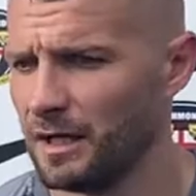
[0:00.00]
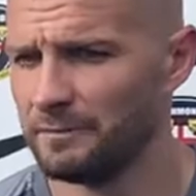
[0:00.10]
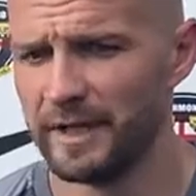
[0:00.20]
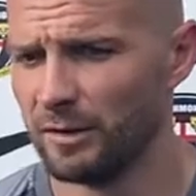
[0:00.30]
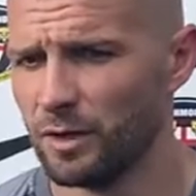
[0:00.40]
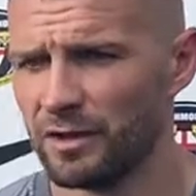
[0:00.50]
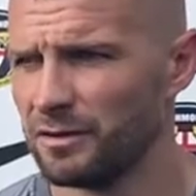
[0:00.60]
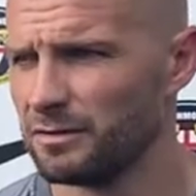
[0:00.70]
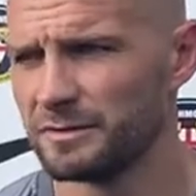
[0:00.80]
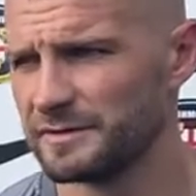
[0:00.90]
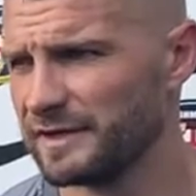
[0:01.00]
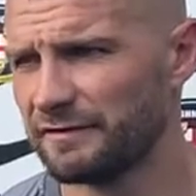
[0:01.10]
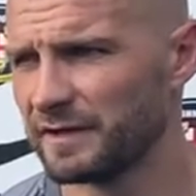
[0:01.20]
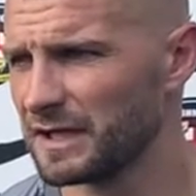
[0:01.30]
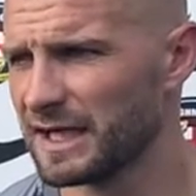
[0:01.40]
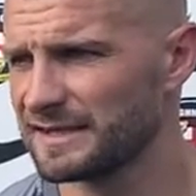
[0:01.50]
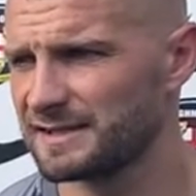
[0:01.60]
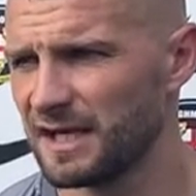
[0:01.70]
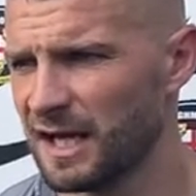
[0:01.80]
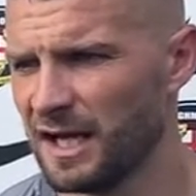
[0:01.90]
minute one was different class.
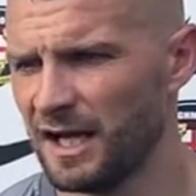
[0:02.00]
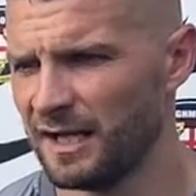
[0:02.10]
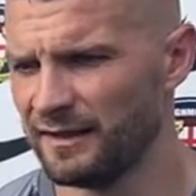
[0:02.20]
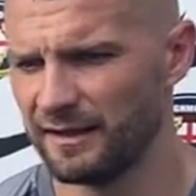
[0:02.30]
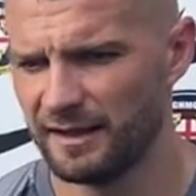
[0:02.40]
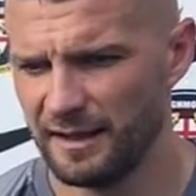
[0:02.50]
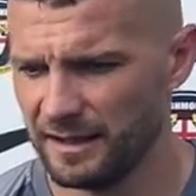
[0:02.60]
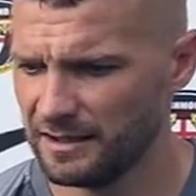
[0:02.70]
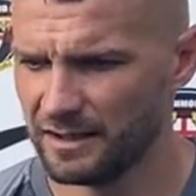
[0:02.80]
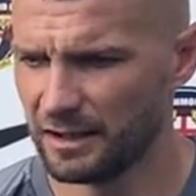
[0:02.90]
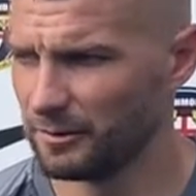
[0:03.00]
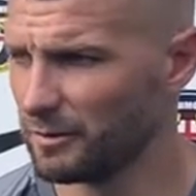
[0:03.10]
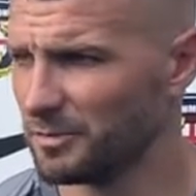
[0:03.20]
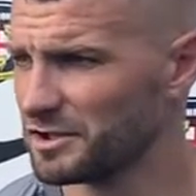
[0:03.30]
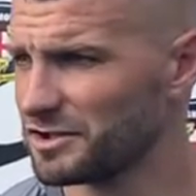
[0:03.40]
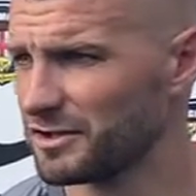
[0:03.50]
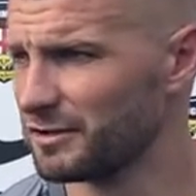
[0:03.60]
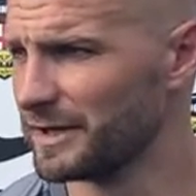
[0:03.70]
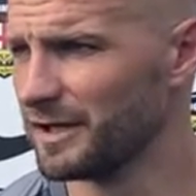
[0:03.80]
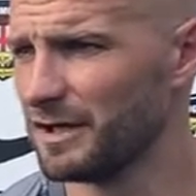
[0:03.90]
And, you know, we probably should have
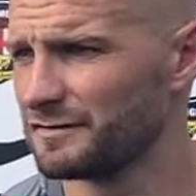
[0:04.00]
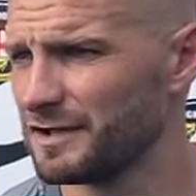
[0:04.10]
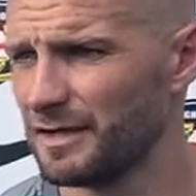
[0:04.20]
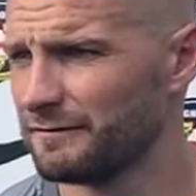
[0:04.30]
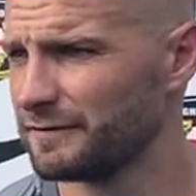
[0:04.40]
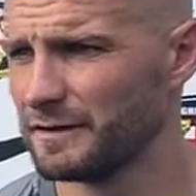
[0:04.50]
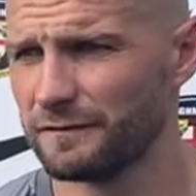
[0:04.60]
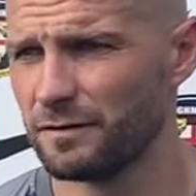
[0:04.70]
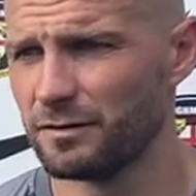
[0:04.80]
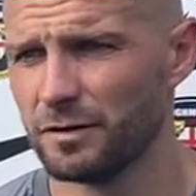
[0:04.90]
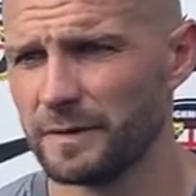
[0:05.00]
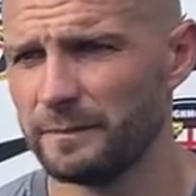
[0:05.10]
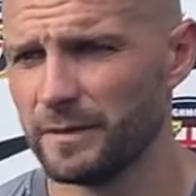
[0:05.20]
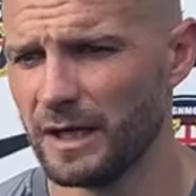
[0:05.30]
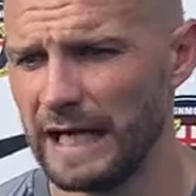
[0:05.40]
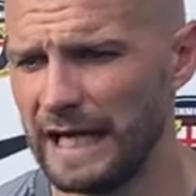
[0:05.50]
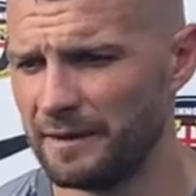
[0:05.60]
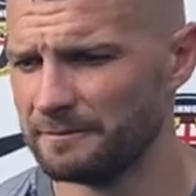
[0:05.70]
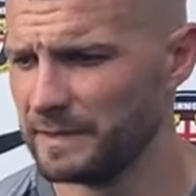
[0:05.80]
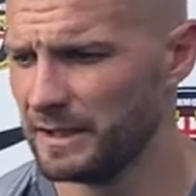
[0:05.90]
come in at half time, 3 or 4 up. But I
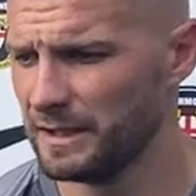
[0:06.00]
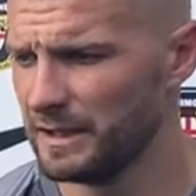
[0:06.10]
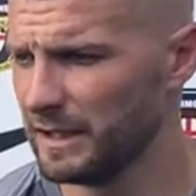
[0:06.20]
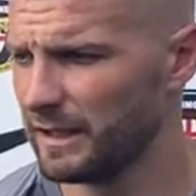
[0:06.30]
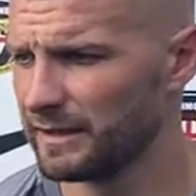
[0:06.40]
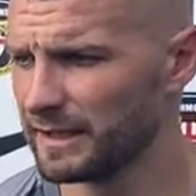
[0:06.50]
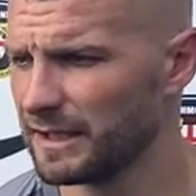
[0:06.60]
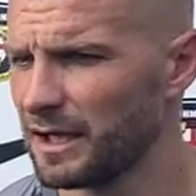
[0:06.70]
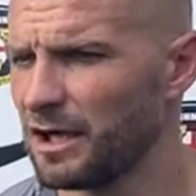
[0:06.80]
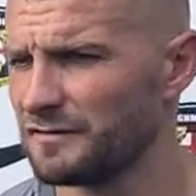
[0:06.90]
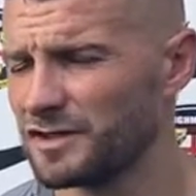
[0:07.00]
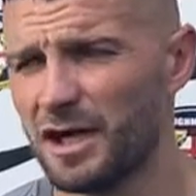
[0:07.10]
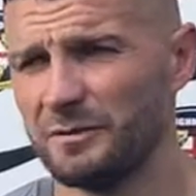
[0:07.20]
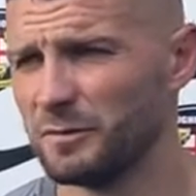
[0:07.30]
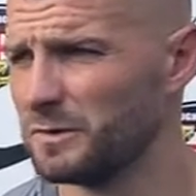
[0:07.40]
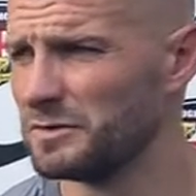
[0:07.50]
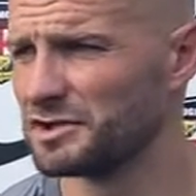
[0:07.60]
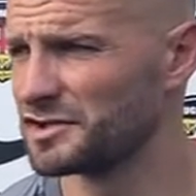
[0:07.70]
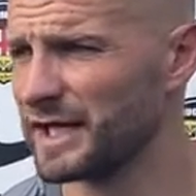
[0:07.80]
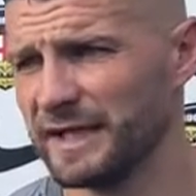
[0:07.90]
think at half time, we were
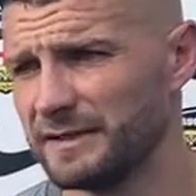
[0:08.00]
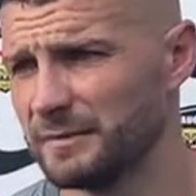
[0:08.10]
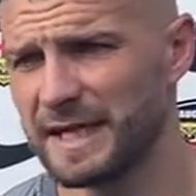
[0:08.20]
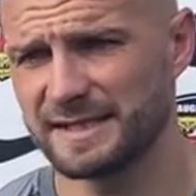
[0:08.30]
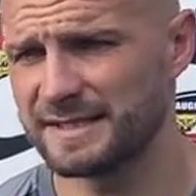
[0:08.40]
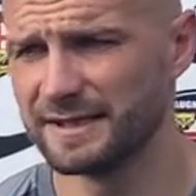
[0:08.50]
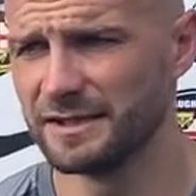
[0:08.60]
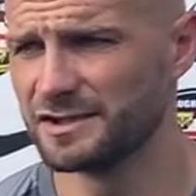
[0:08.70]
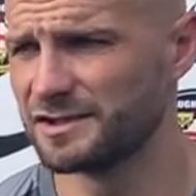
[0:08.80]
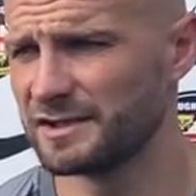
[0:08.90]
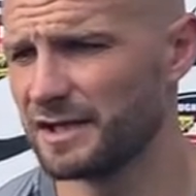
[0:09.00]
just saying about standards